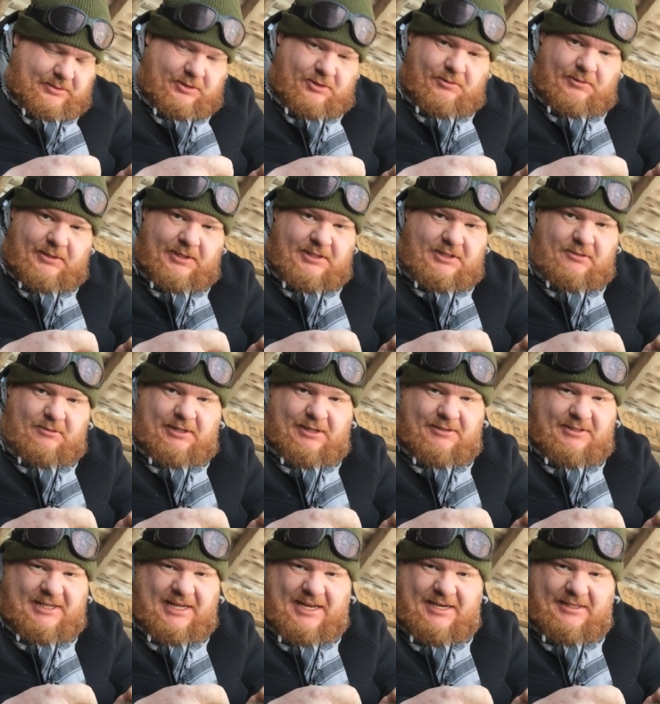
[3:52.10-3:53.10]
Doing this
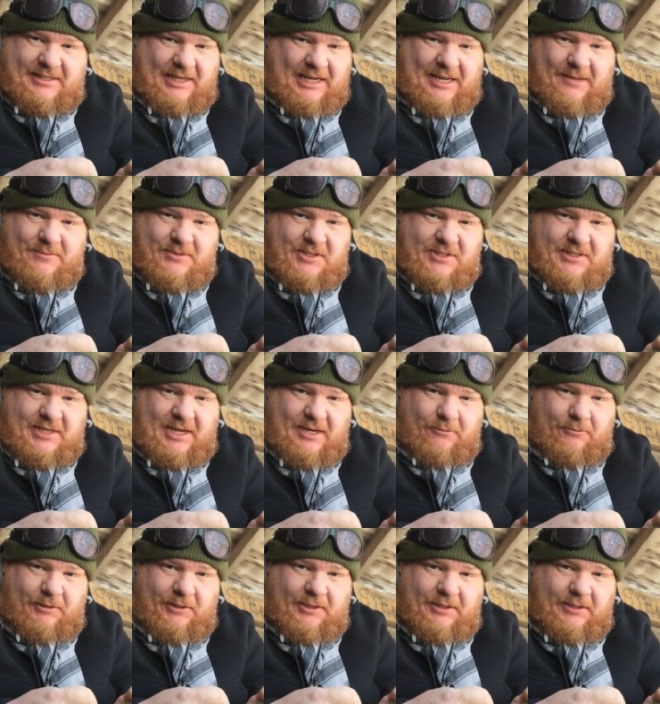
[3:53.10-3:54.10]
around 10 times is
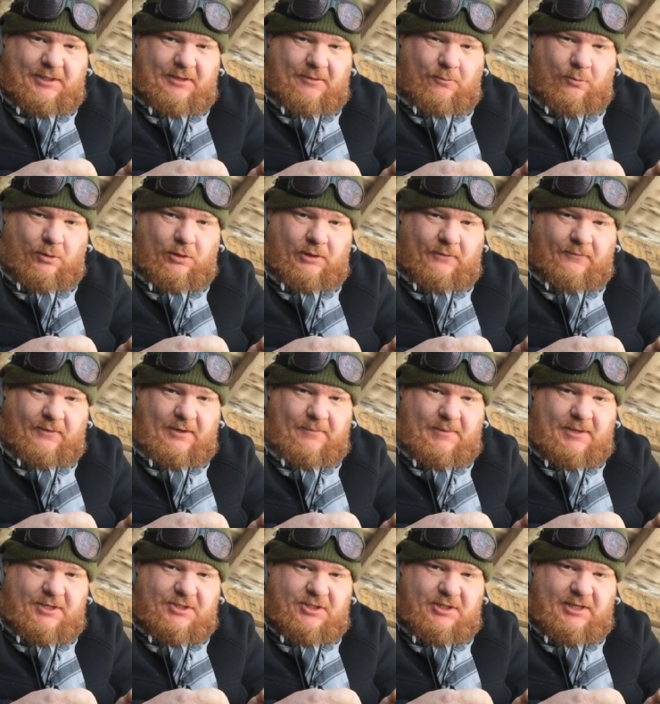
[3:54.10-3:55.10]
not really going to work very
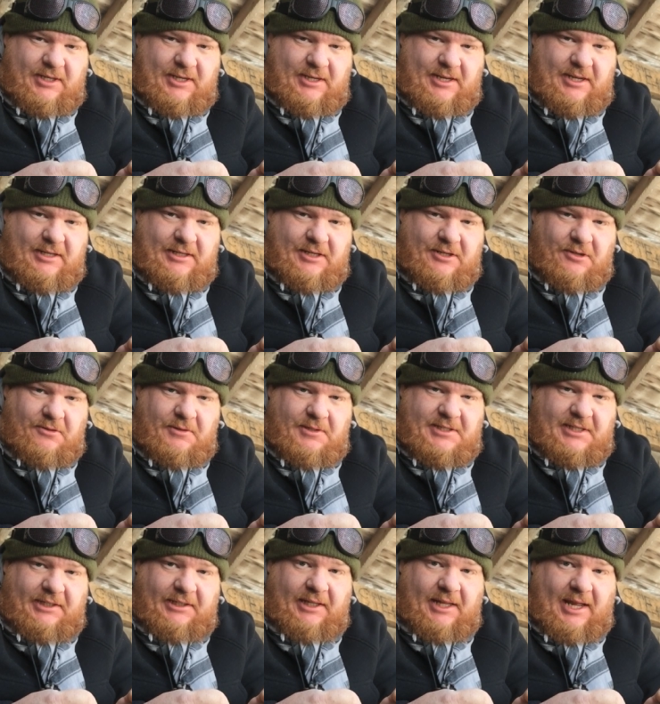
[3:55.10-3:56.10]
much. You're going to need to do
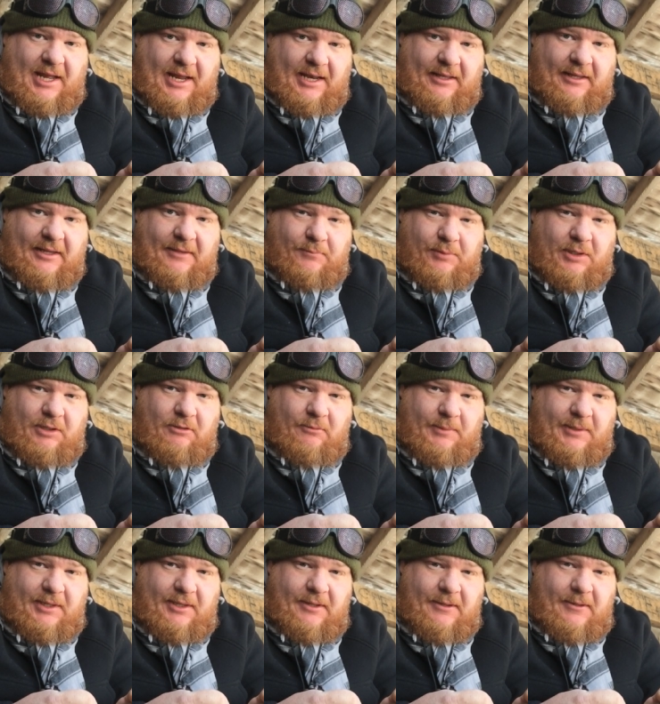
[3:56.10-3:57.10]
this a lot, like
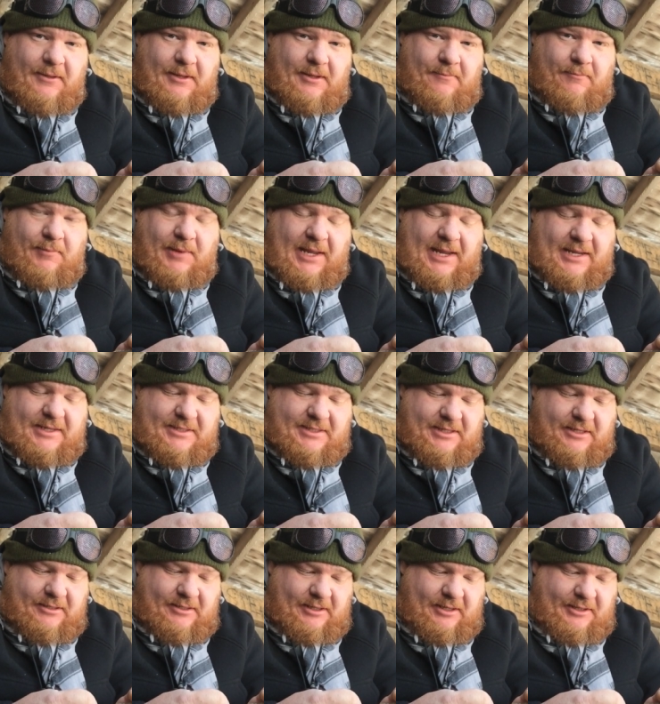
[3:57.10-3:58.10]
probably
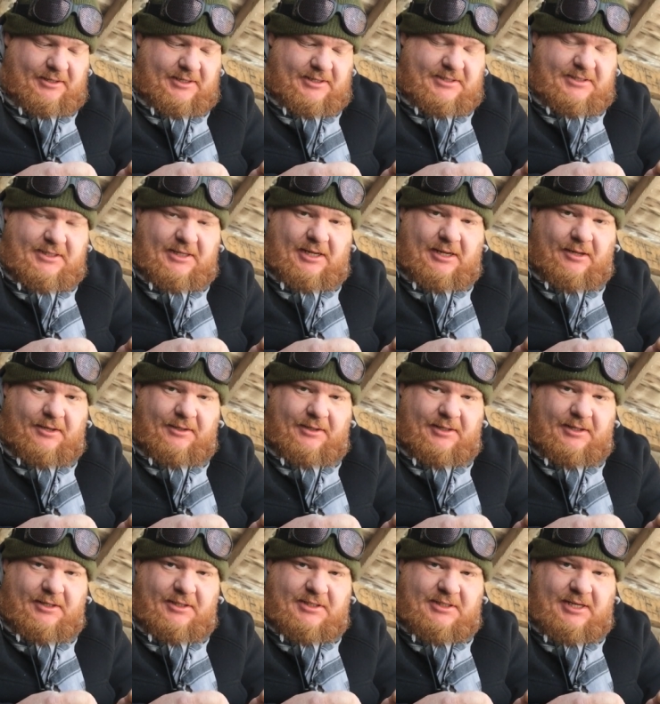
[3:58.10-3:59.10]
passing this on
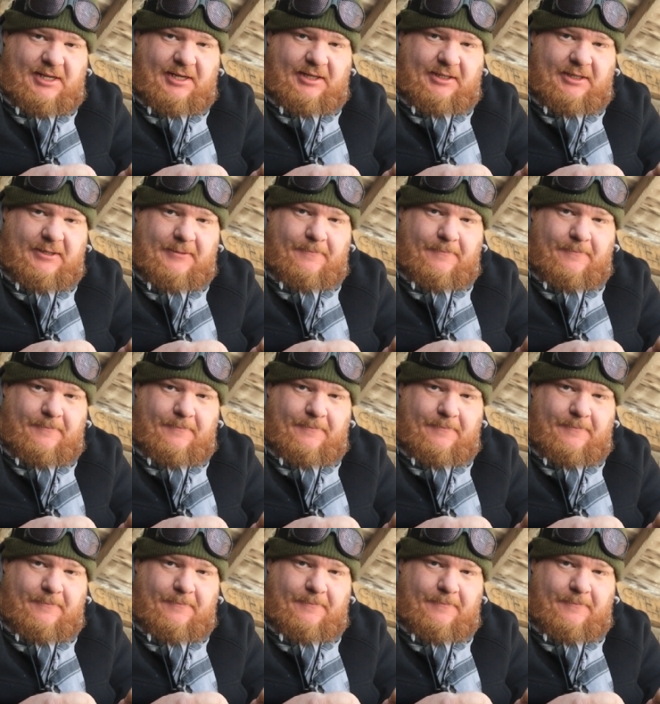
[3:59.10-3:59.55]
the stick.